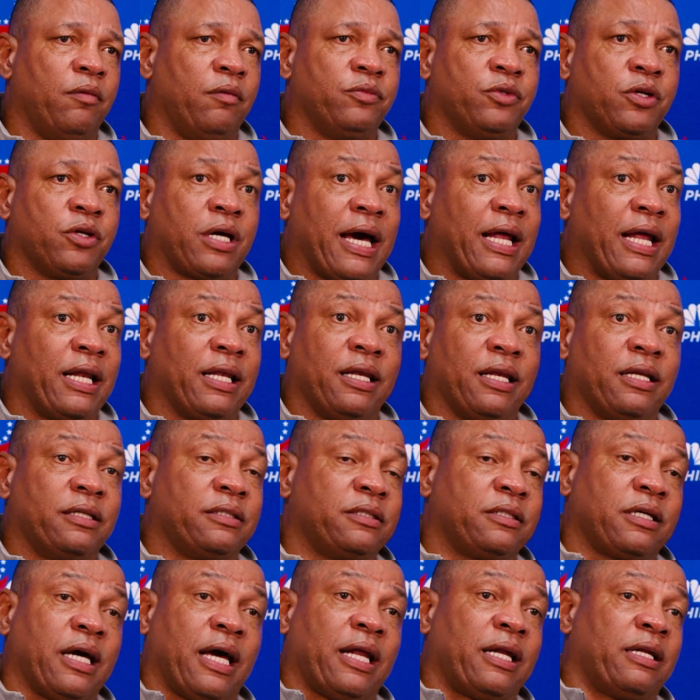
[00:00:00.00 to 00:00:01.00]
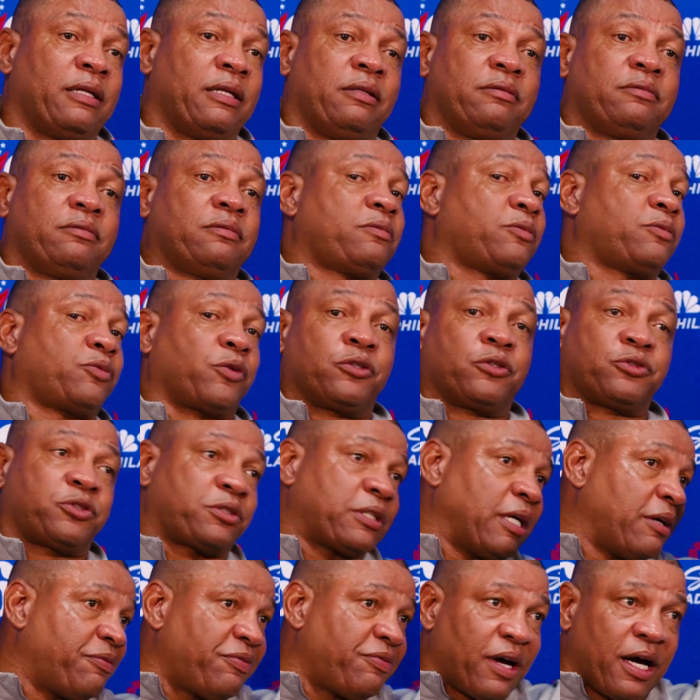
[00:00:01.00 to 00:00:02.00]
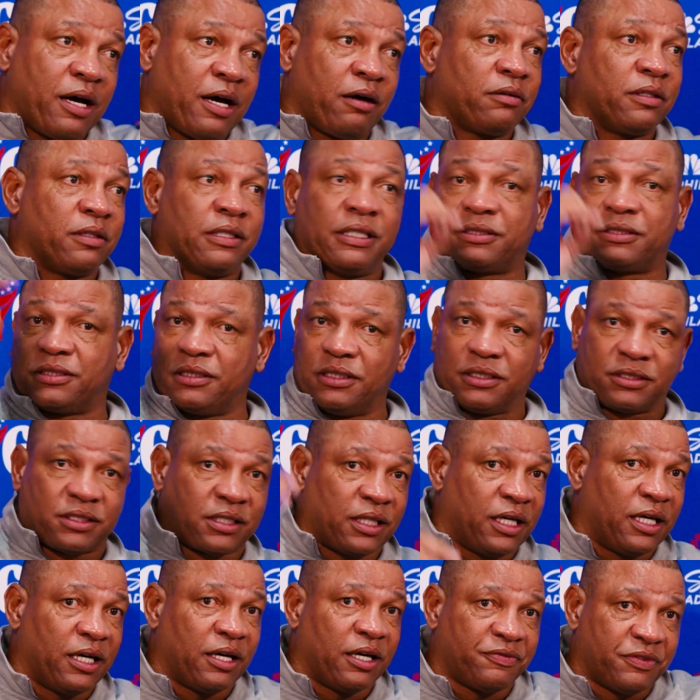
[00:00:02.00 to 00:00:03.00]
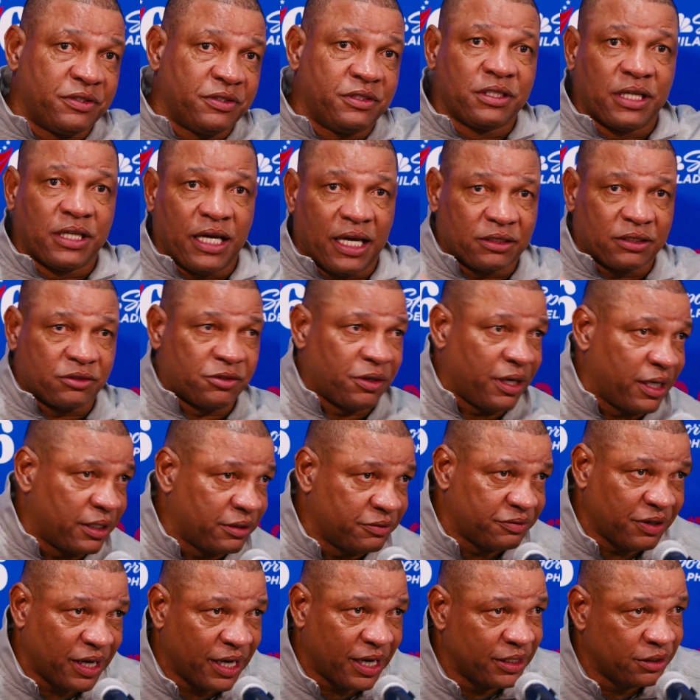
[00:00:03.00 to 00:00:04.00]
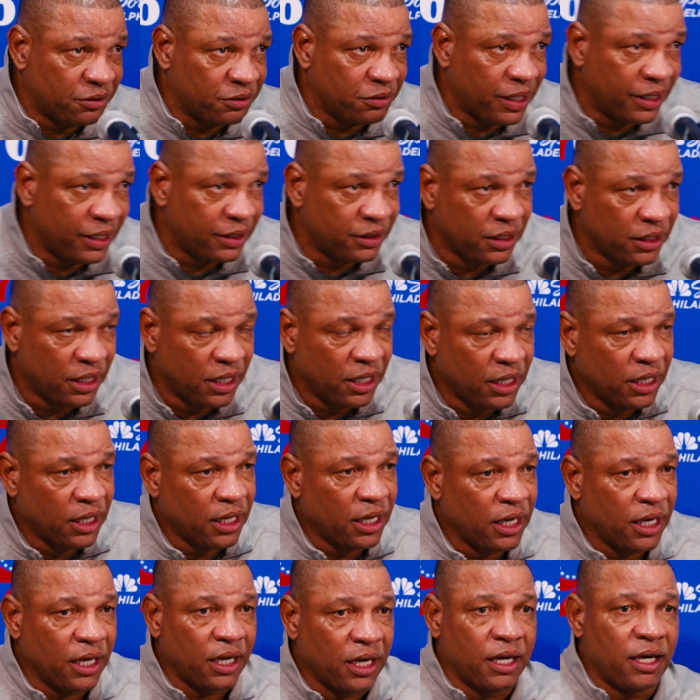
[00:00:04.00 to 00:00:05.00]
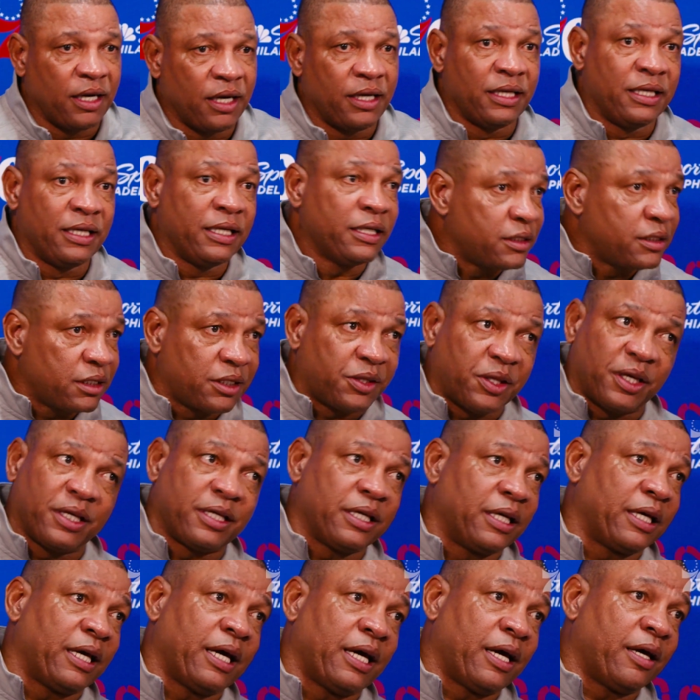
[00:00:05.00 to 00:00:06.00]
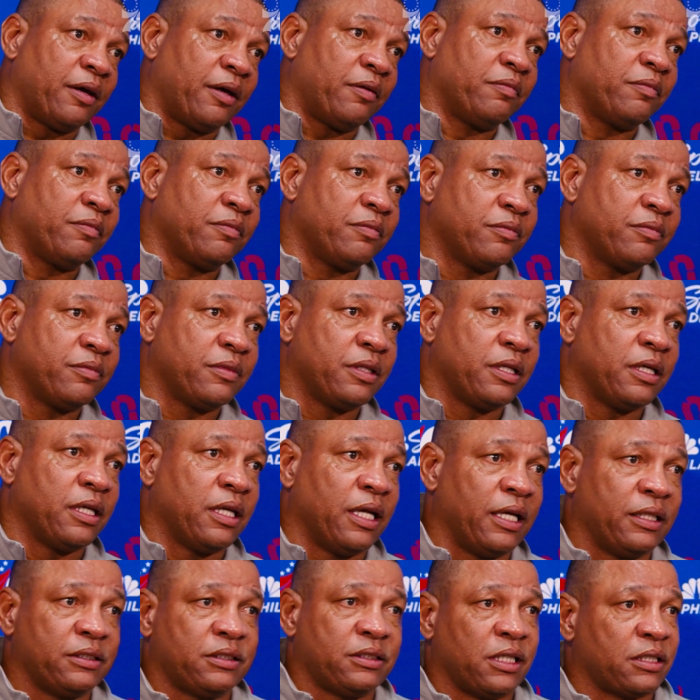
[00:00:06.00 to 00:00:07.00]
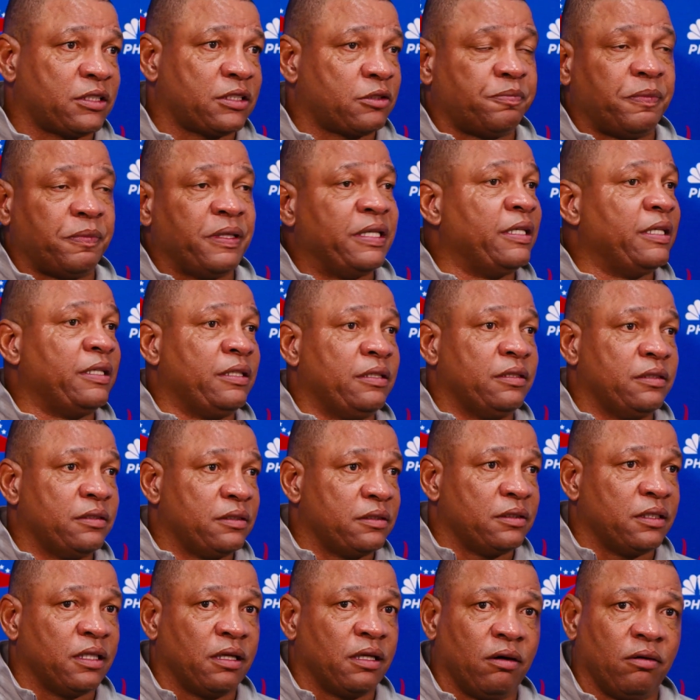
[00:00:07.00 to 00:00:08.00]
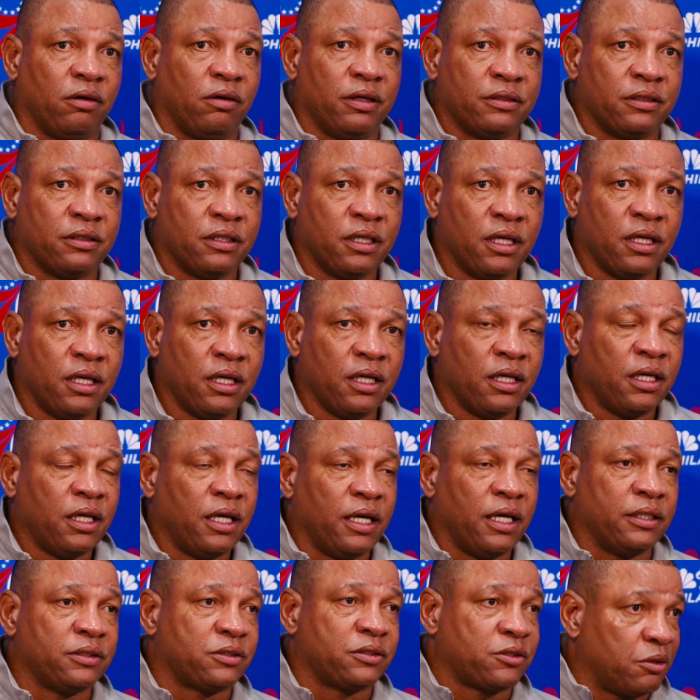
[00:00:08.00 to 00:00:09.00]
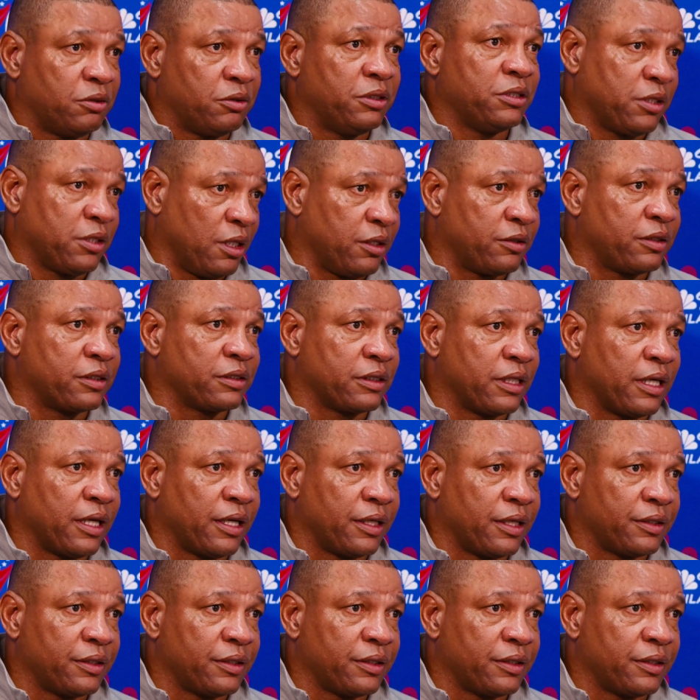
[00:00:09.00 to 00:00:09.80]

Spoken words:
You gotta throw stuff out, listen to stuff, and you gotta try to evaluate. It is a thinking game. It ain't just speed, you know. And so he's learning